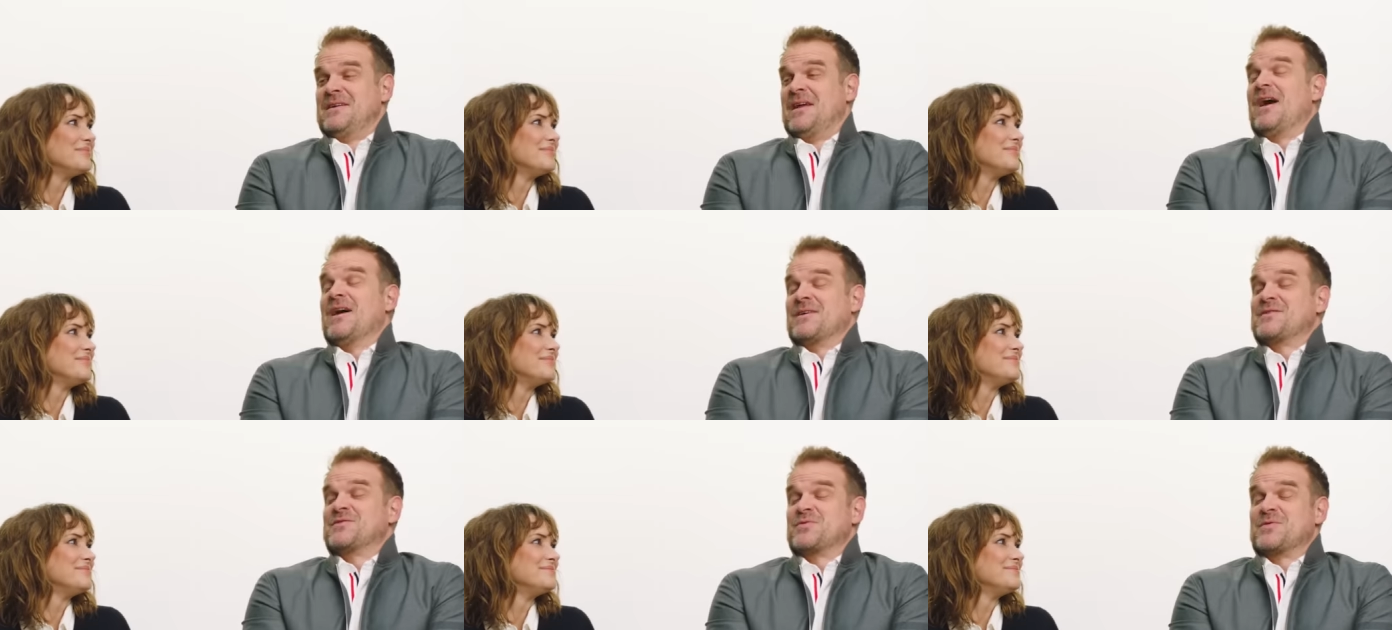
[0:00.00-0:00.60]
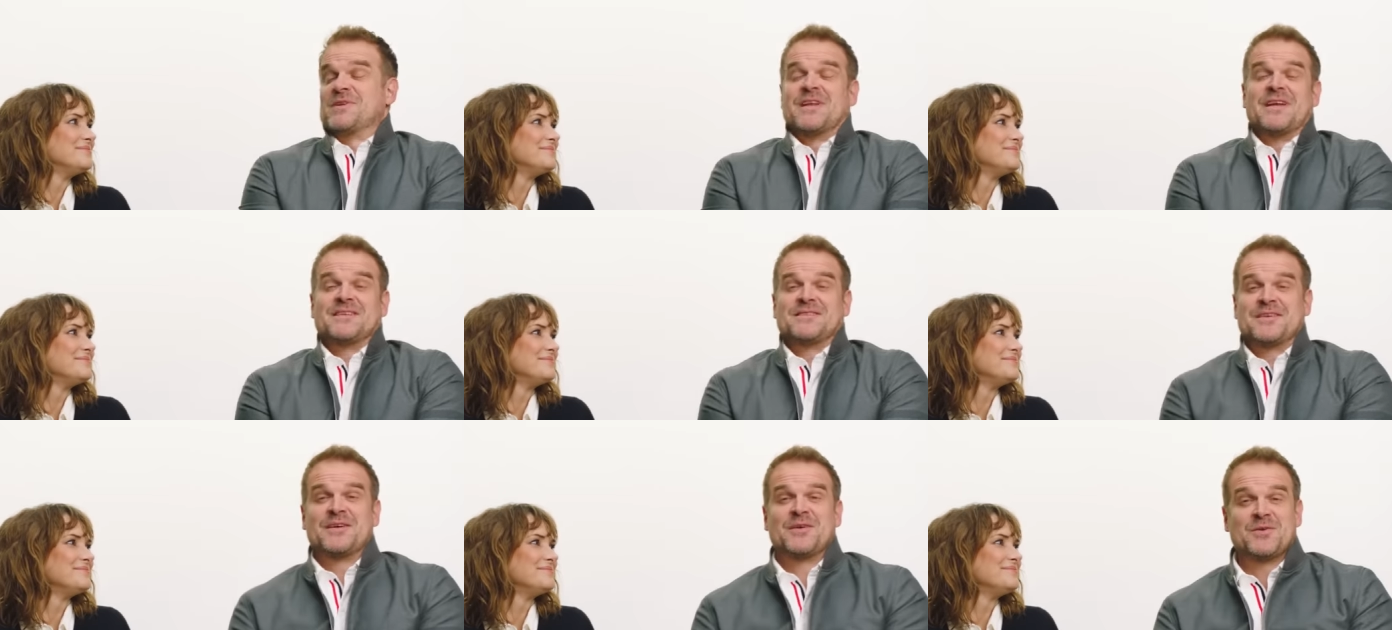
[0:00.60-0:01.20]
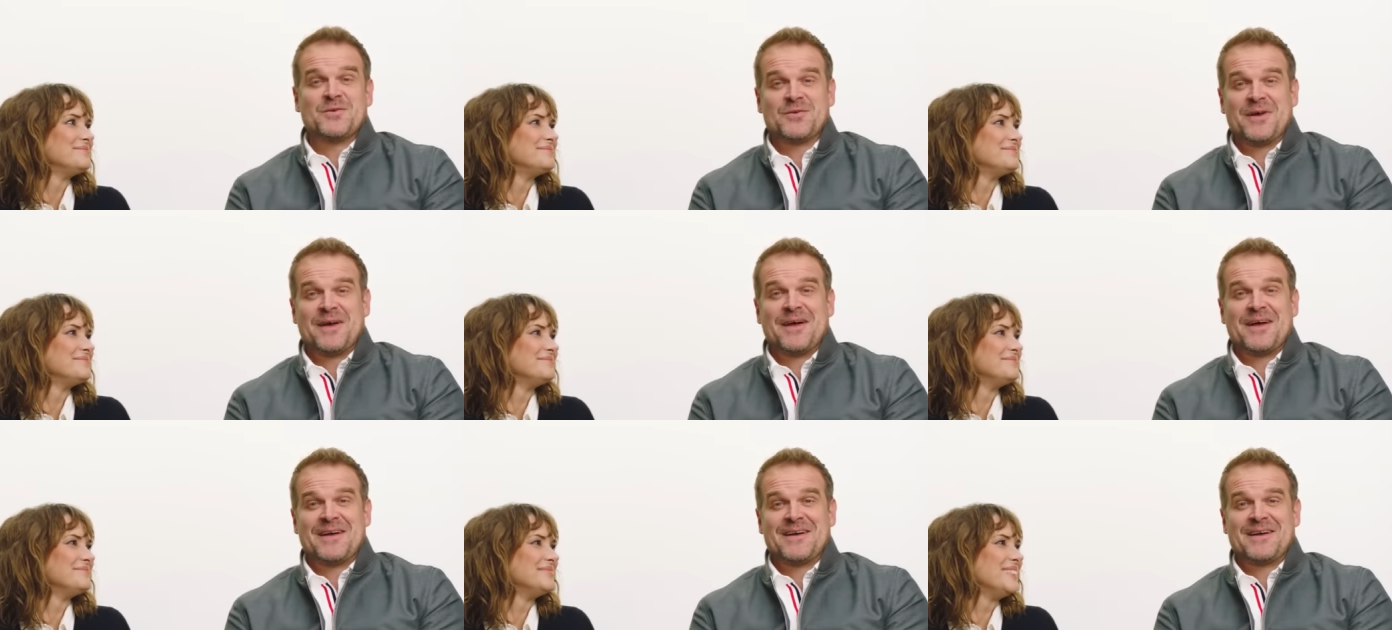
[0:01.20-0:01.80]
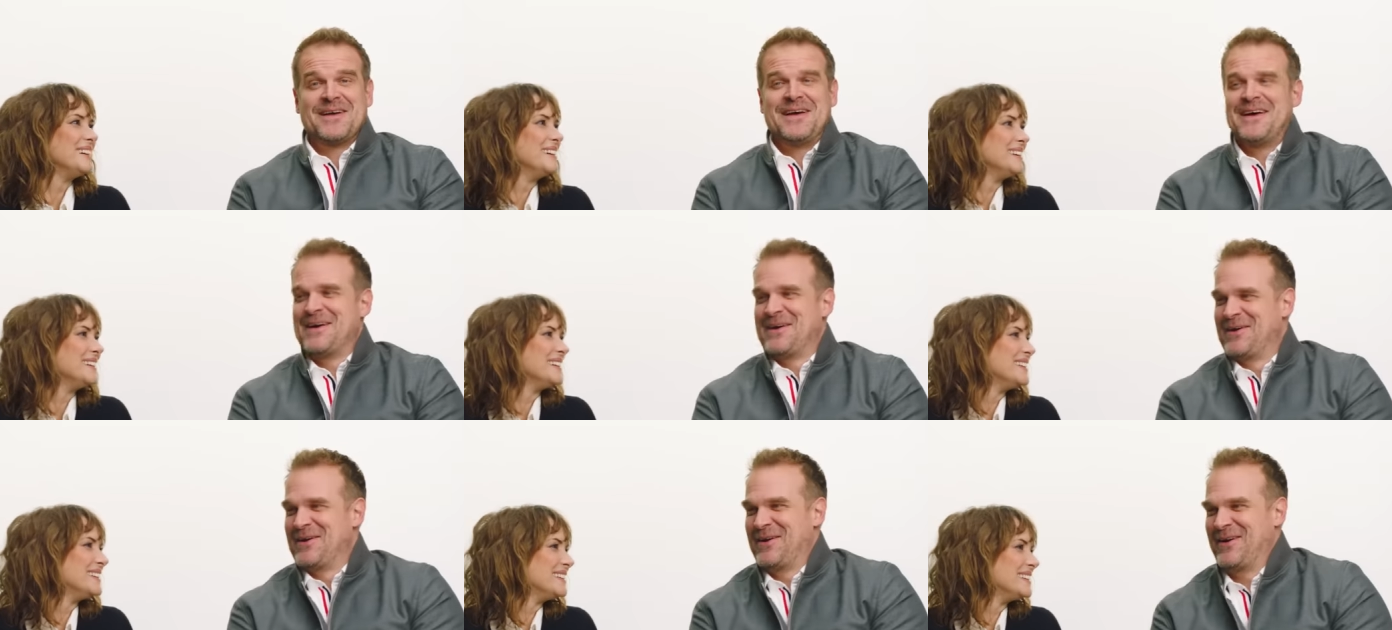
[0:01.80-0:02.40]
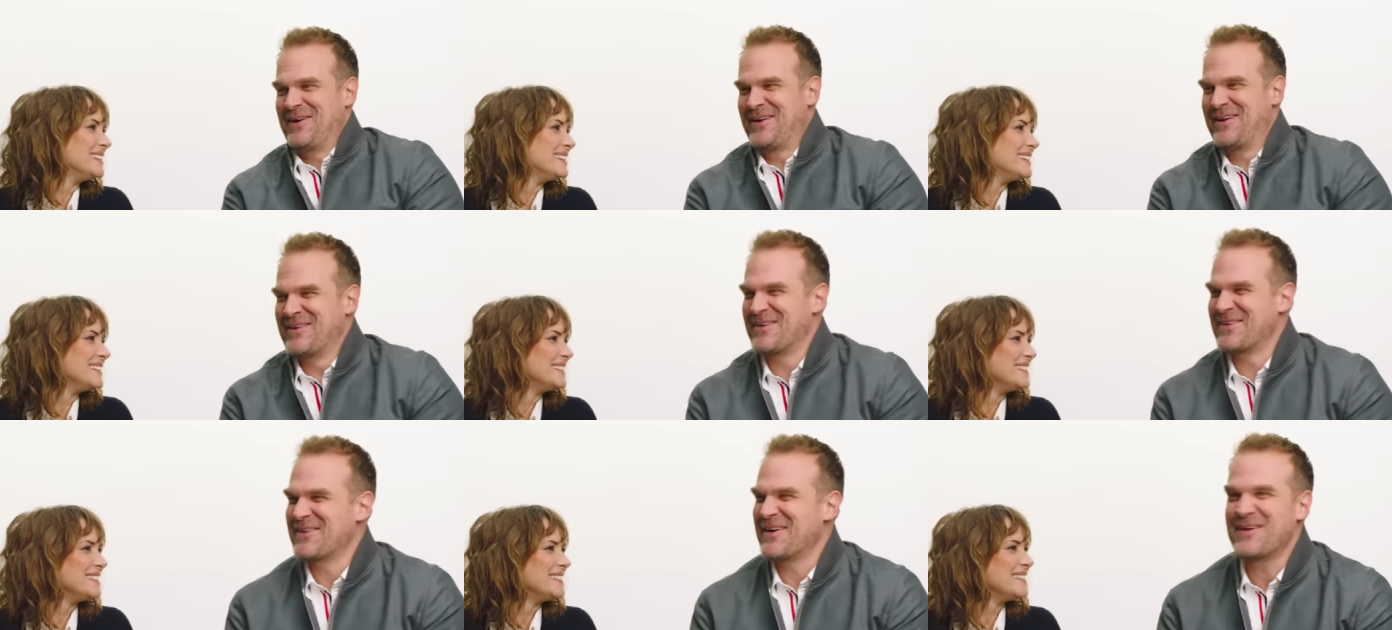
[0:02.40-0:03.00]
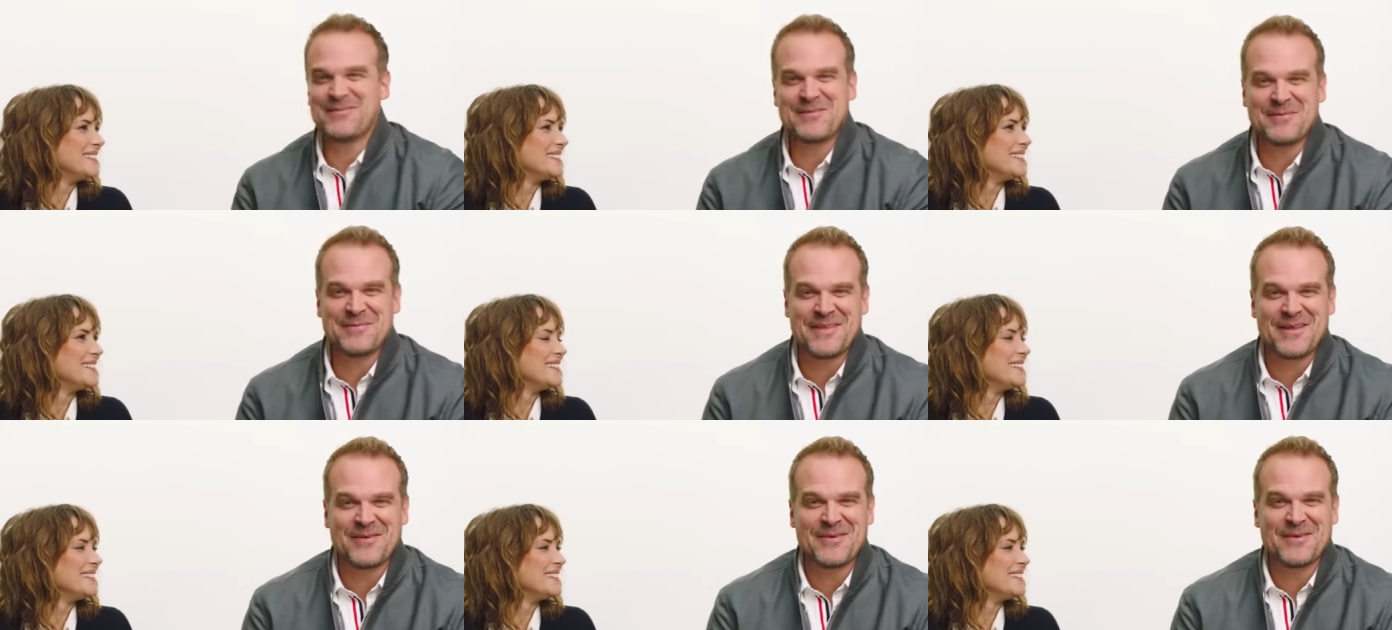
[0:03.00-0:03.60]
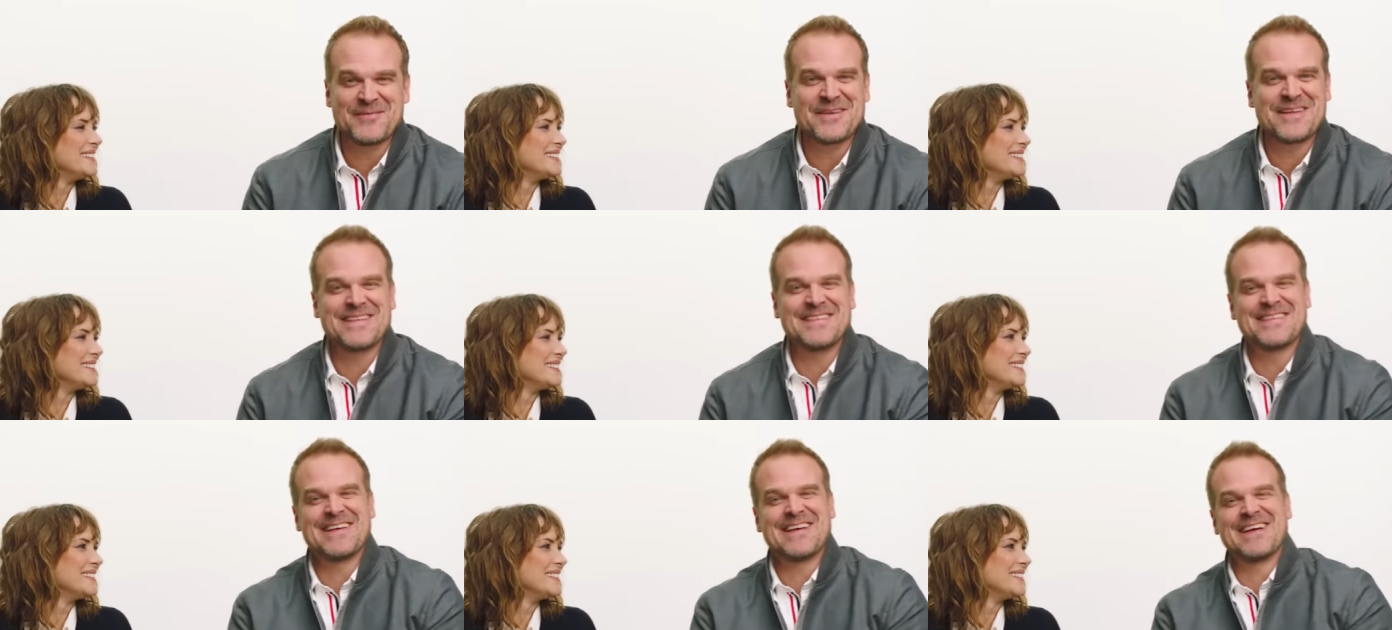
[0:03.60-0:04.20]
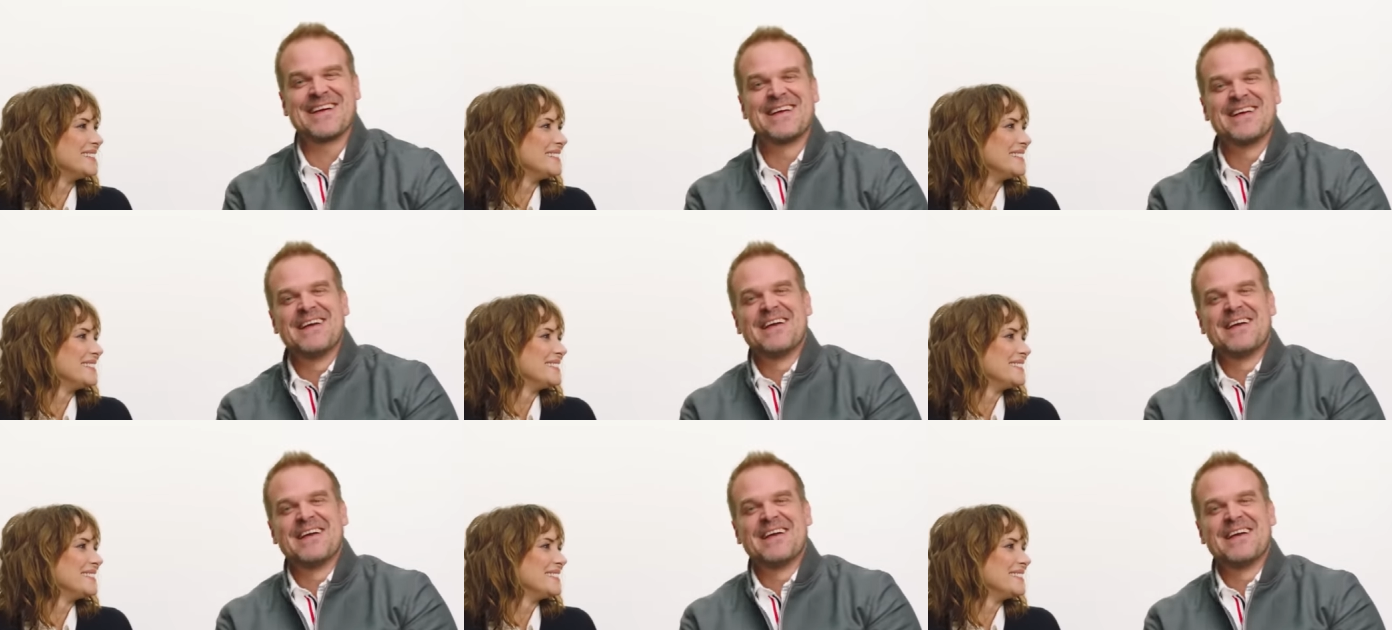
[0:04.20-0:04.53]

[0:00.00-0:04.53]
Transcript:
Speaker 1: Yeah, it's really nice to hear uh, her talk about me that way, because uh,